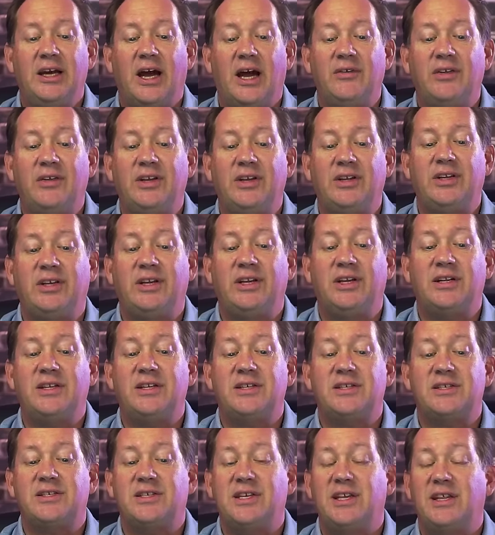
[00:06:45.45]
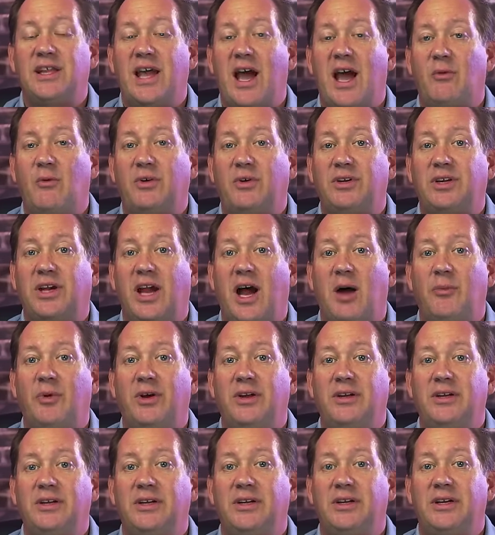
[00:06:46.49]
I mean, you didn't see that one
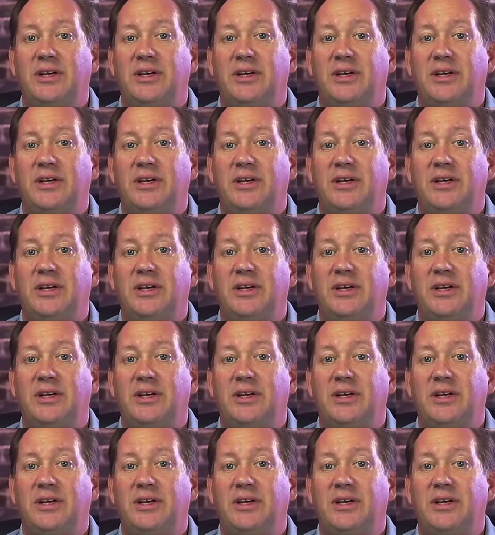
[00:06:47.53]
coming?